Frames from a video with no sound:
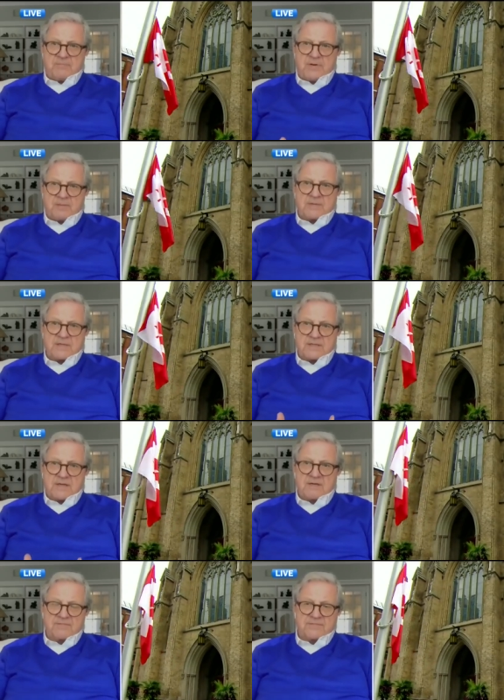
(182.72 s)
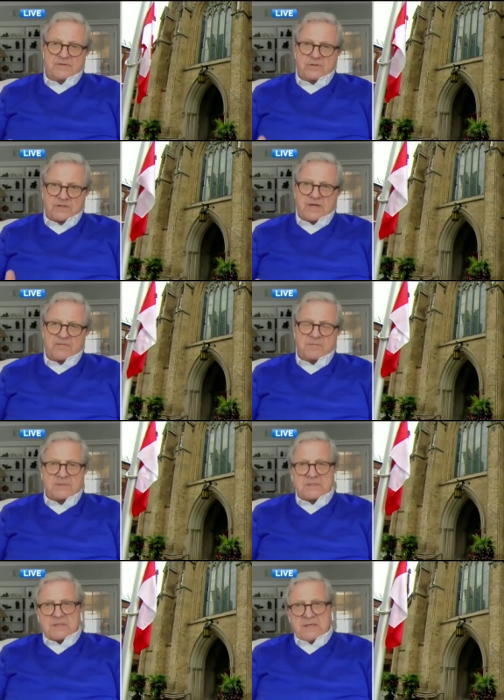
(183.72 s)
public life, good
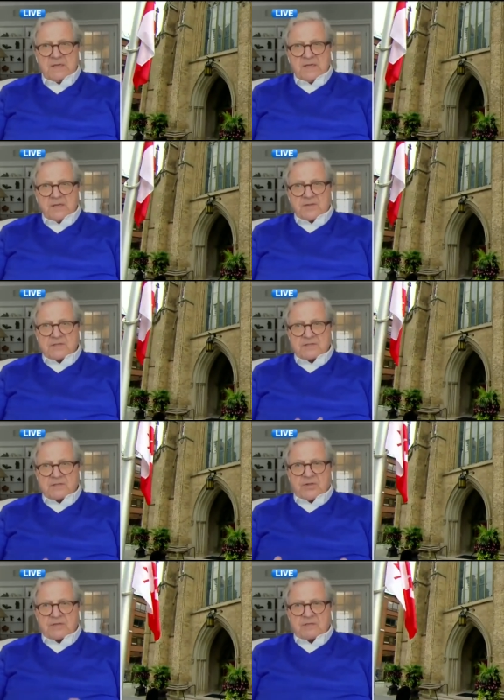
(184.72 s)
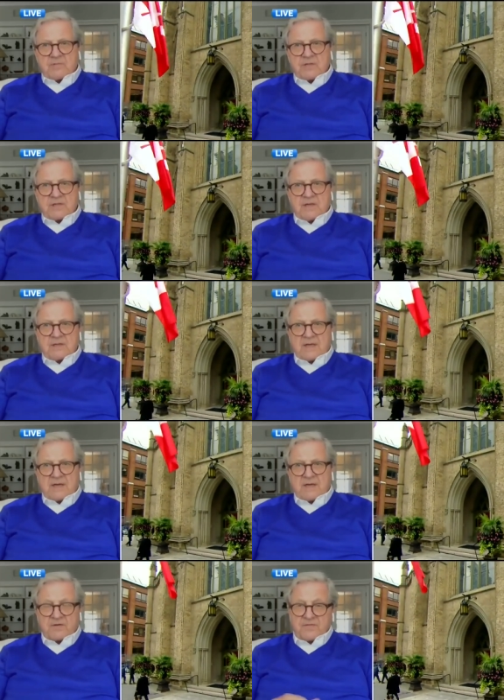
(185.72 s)
government. These are the things that really
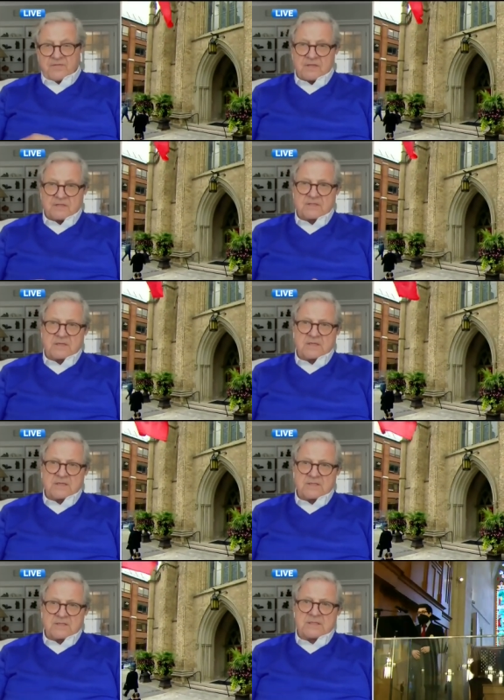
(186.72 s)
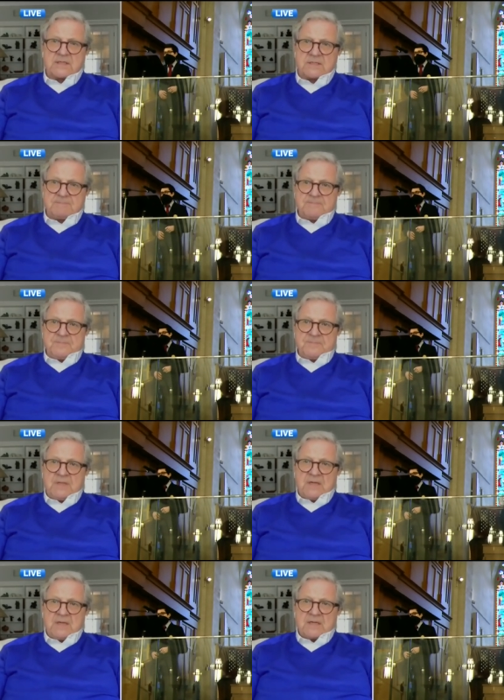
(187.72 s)
help define us. And I think uh,
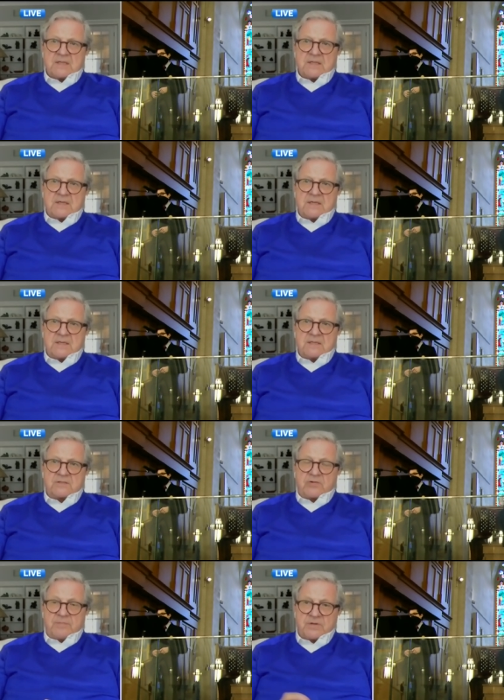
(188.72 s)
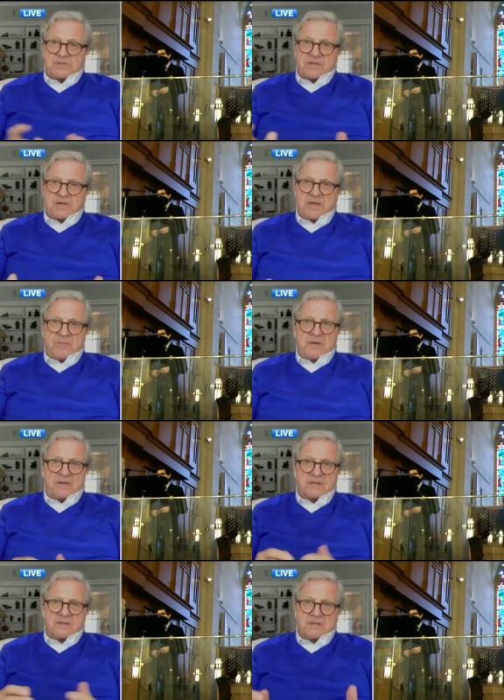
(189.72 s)
the tributes that came
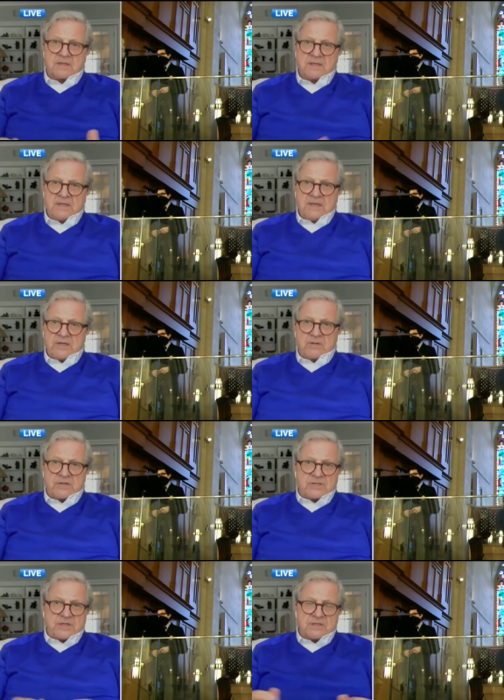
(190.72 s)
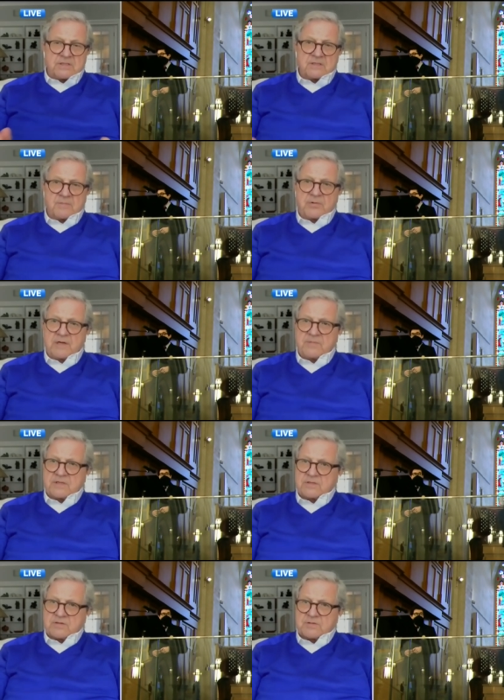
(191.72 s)
in and the eulogies and the prime
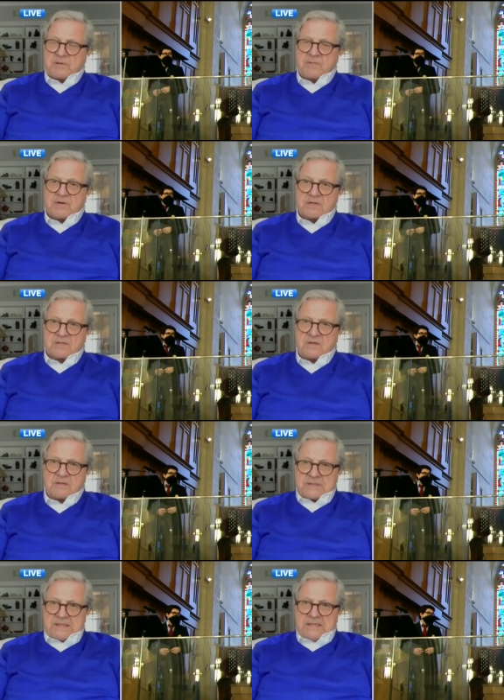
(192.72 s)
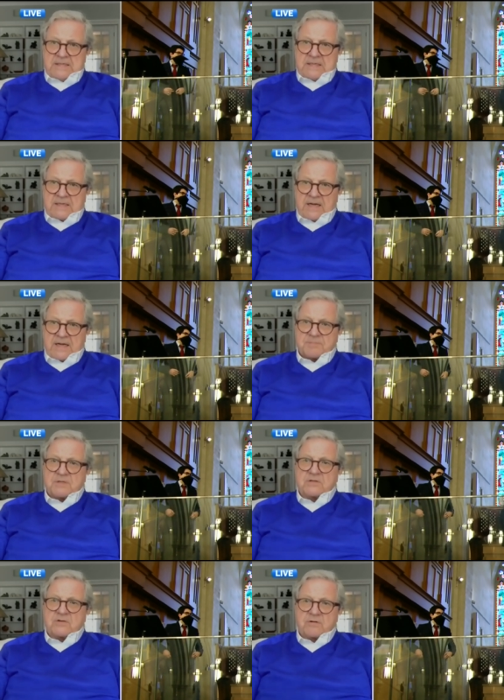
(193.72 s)
minister's remarks all helped
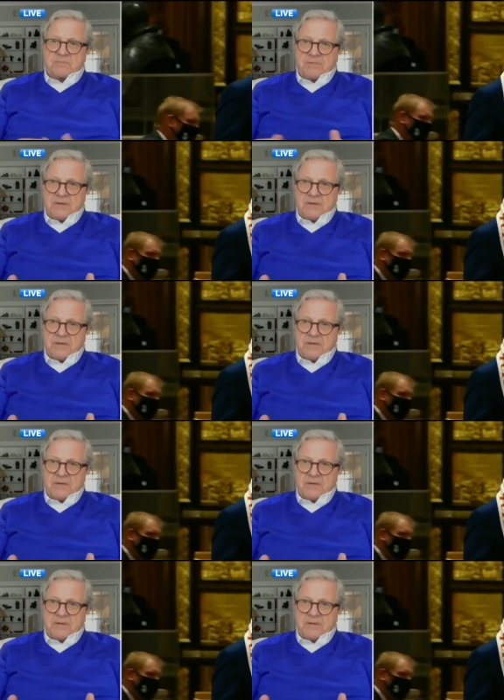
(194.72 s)
to sort of